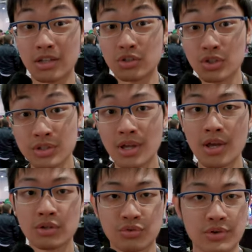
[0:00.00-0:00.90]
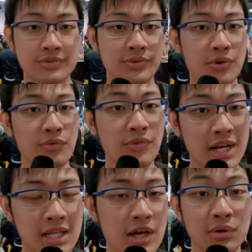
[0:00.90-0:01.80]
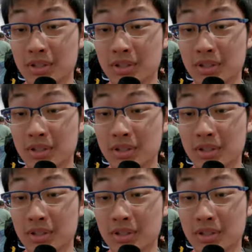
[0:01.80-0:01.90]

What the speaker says: just transfer video.